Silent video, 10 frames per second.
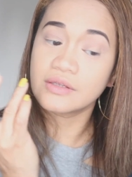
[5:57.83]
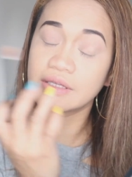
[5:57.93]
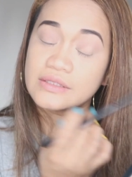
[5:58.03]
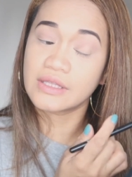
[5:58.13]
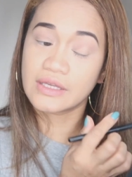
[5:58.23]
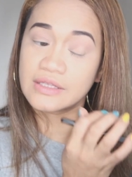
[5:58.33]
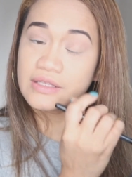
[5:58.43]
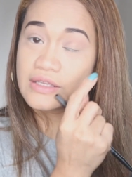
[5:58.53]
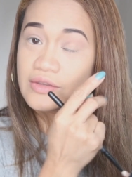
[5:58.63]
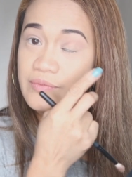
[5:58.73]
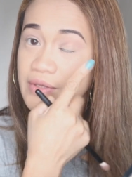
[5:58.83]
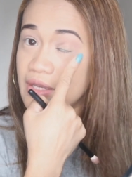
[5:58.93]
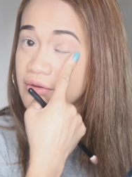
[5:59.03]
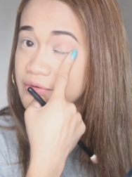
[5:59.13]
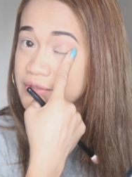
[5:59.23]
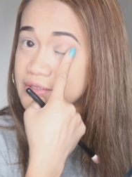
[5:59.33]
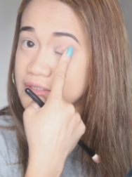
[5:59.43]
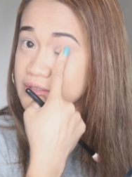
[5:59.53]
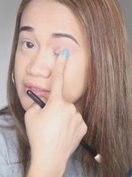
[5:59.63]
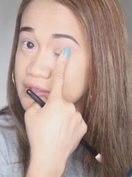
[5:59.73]
look at that it gave me a
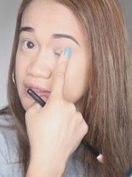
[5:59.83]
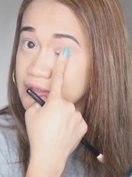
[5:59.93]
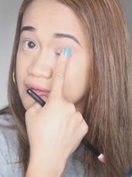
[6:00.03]
creases